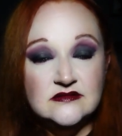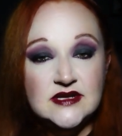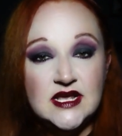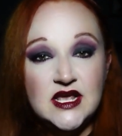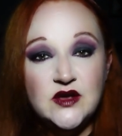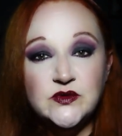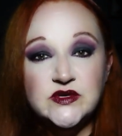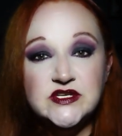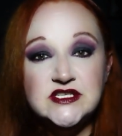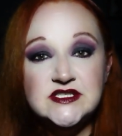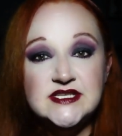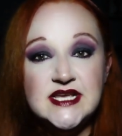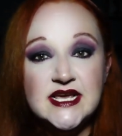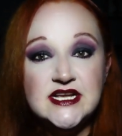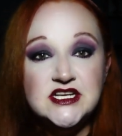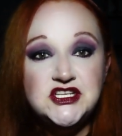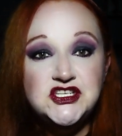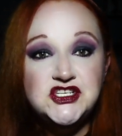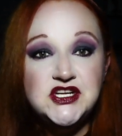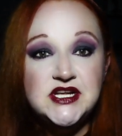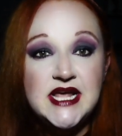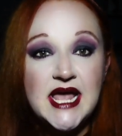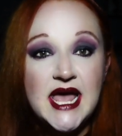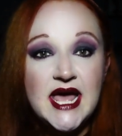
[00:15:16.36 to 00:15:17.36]
It was said
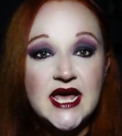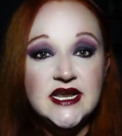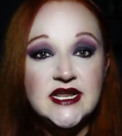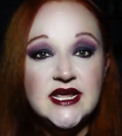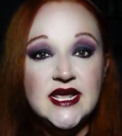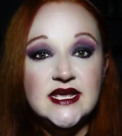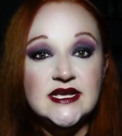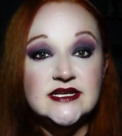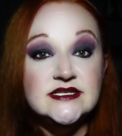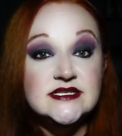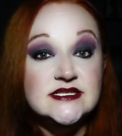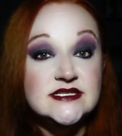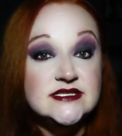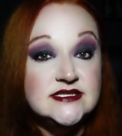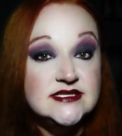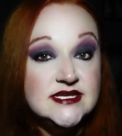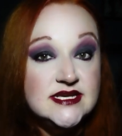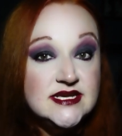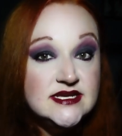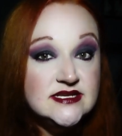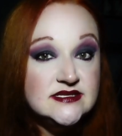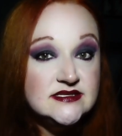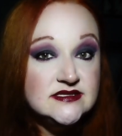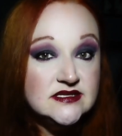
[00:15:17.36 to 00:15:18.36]
she had a
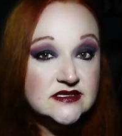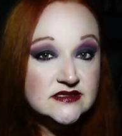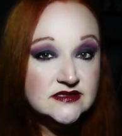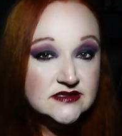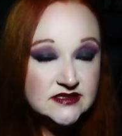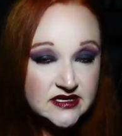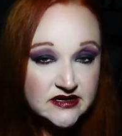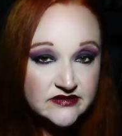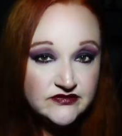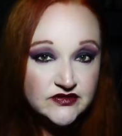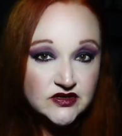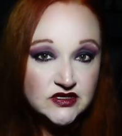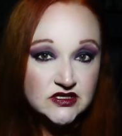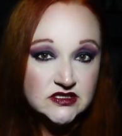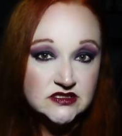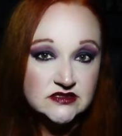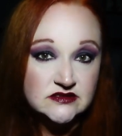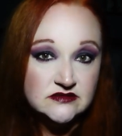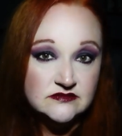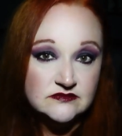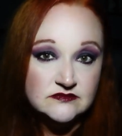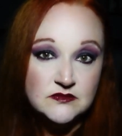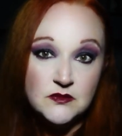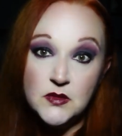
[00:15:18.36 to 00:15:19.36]
diseased liver,
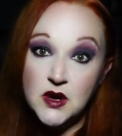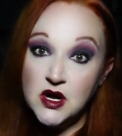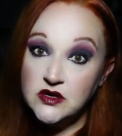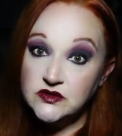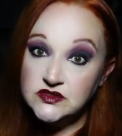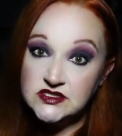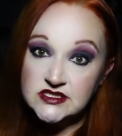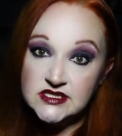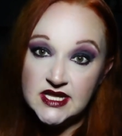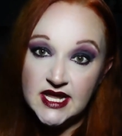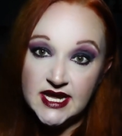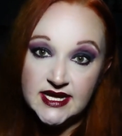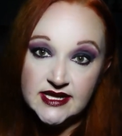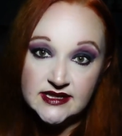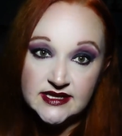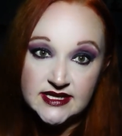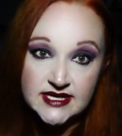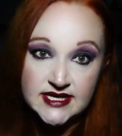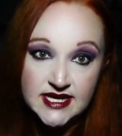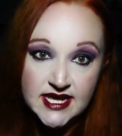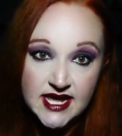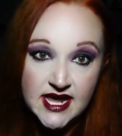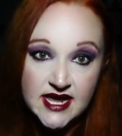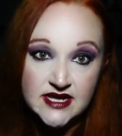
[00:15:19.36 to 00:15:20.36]
most
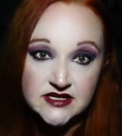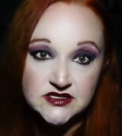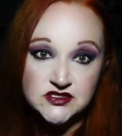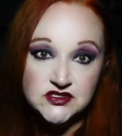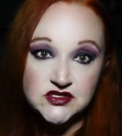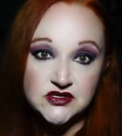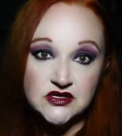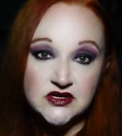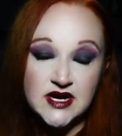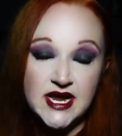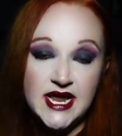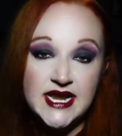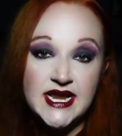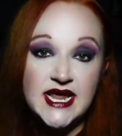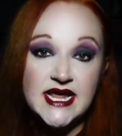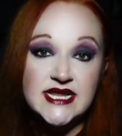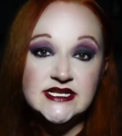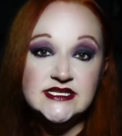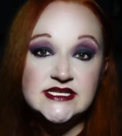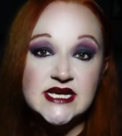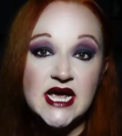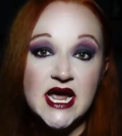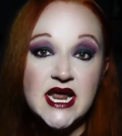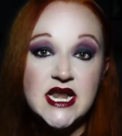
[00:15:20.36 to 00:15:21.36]
likely cancer, and
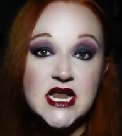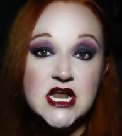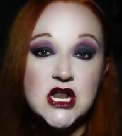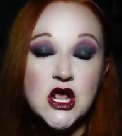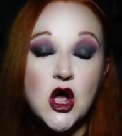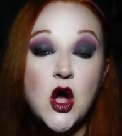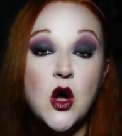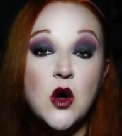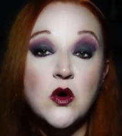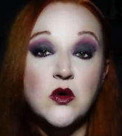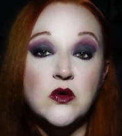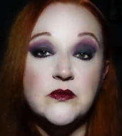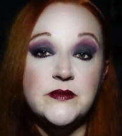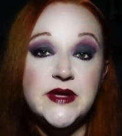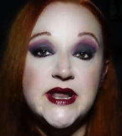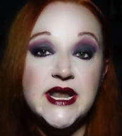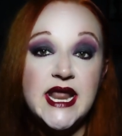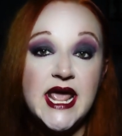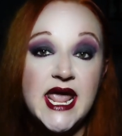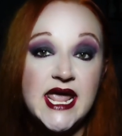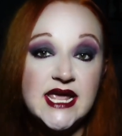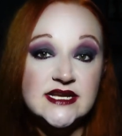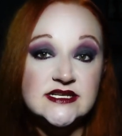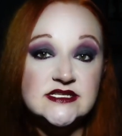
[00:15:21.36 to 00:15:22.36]
had died at home in
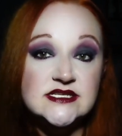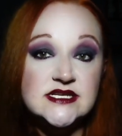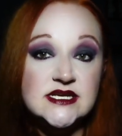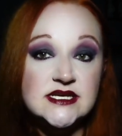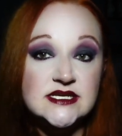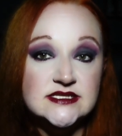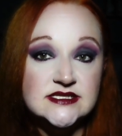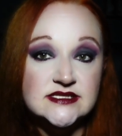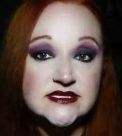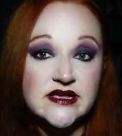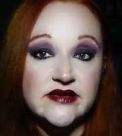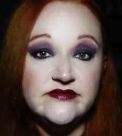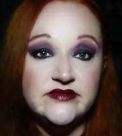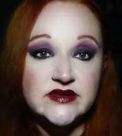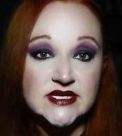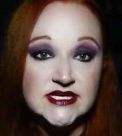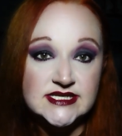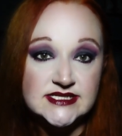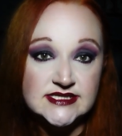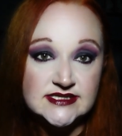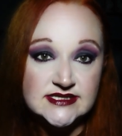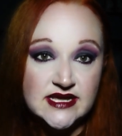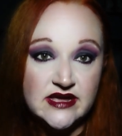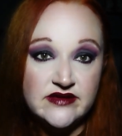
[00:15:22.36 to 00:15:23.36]

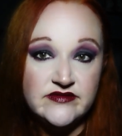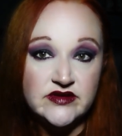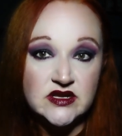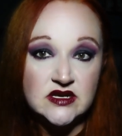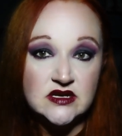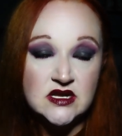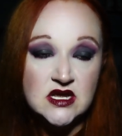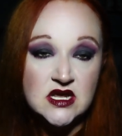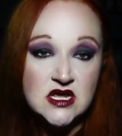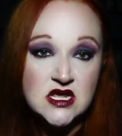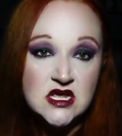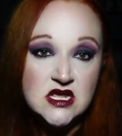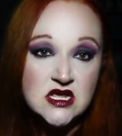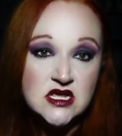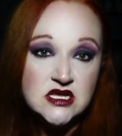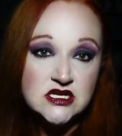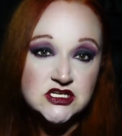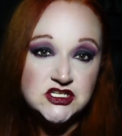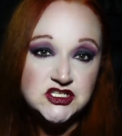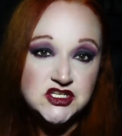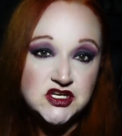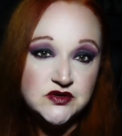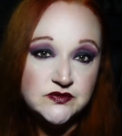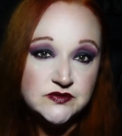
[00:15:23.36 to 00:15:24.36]
1877.
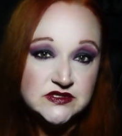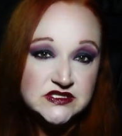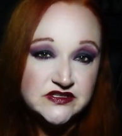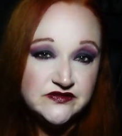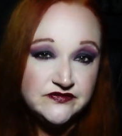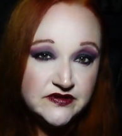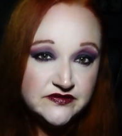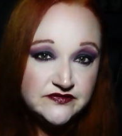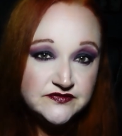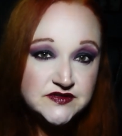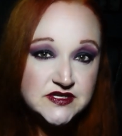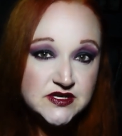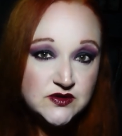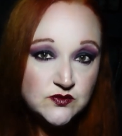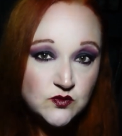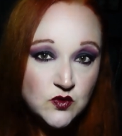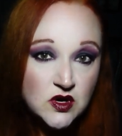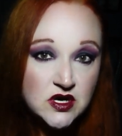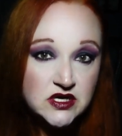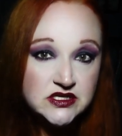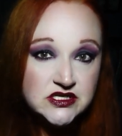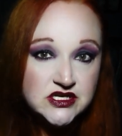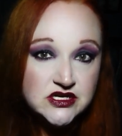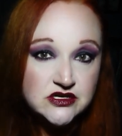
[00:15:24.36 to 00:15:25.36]
She was
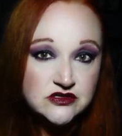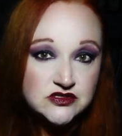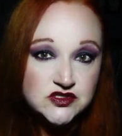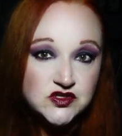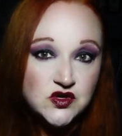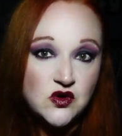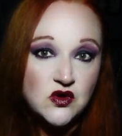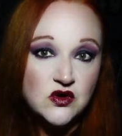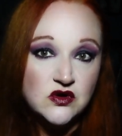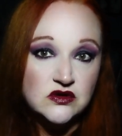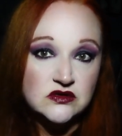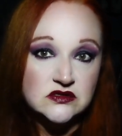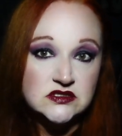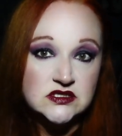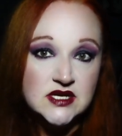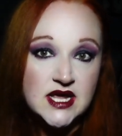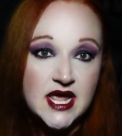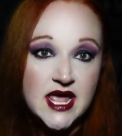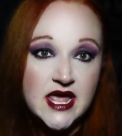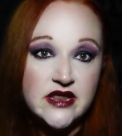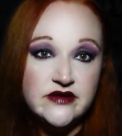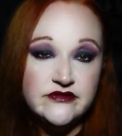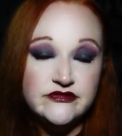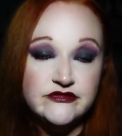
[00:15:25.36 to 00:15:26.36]
51 years old,
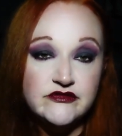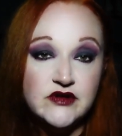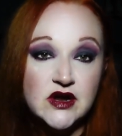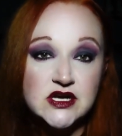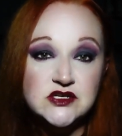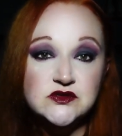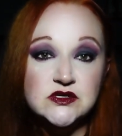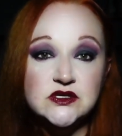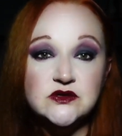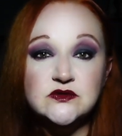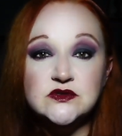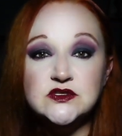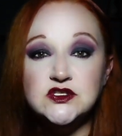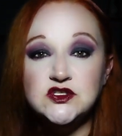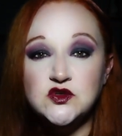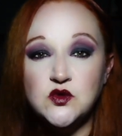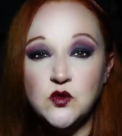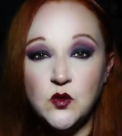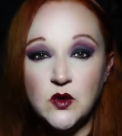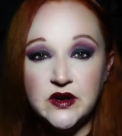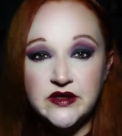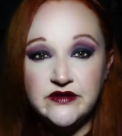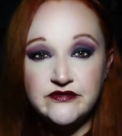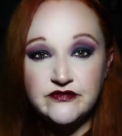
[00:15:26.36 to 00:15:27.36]
and Frederick was
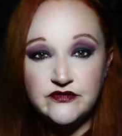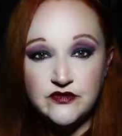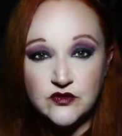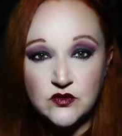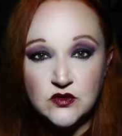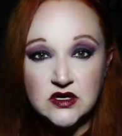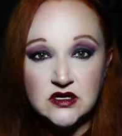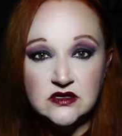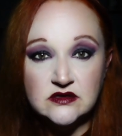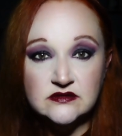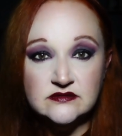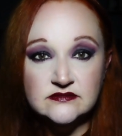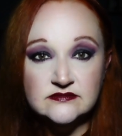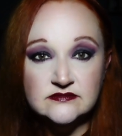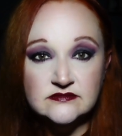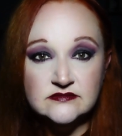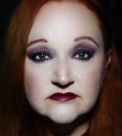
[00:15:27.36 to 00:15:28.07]
24.